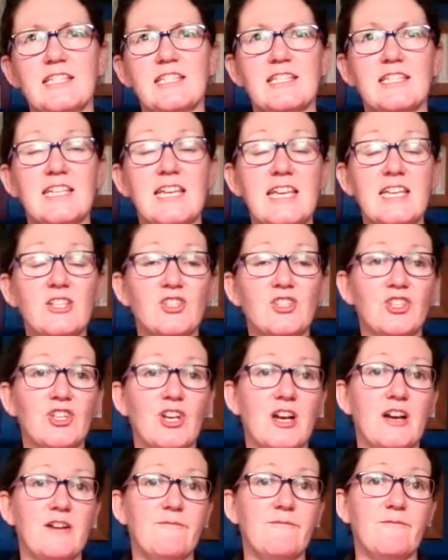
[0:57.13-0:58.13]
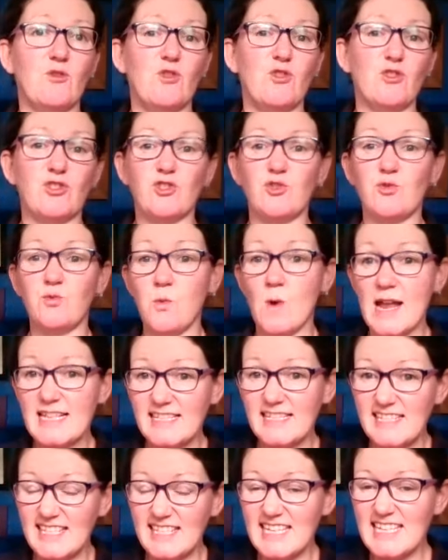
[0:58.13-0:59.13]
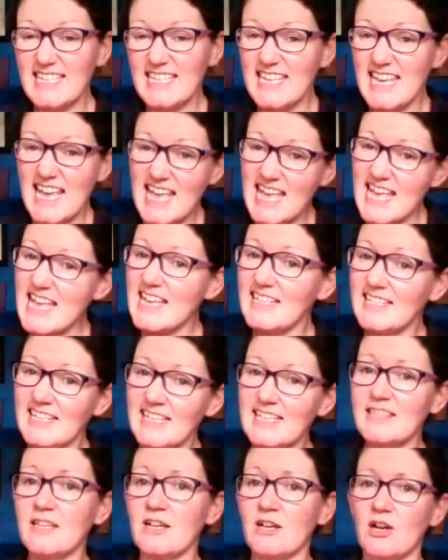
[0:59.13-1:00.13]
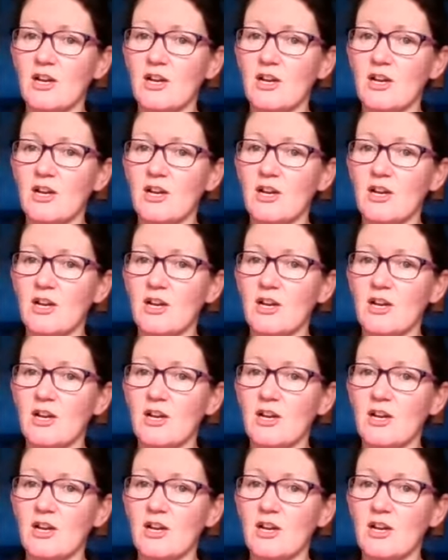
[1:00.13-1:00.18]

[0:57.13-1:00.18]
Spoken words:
teacher for 20 years in the